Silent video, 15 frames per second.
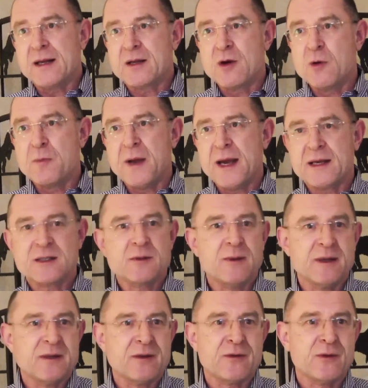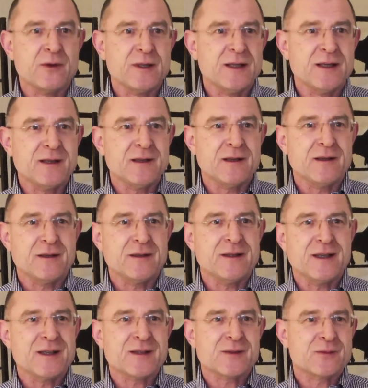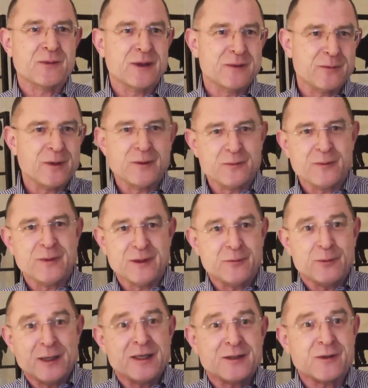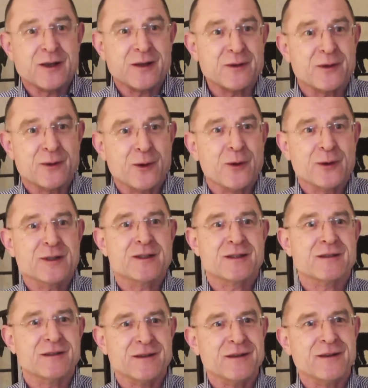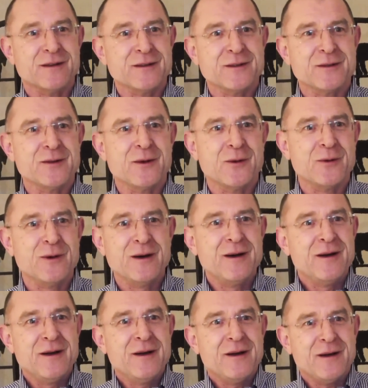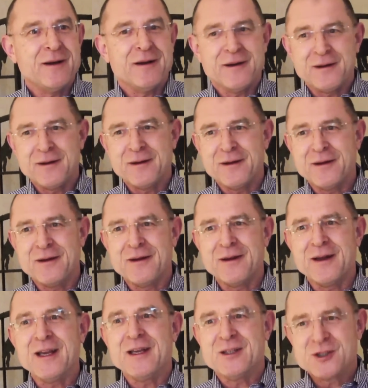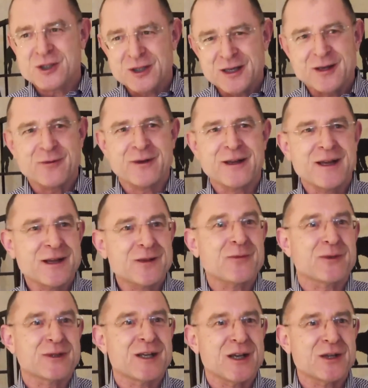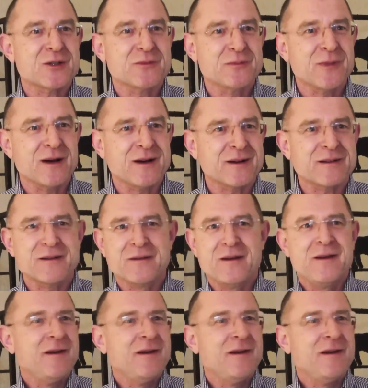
I go back 20, 30 uh, years, when, when we, we together learned, uh, you know, uh, uh, engineering in quotation mark,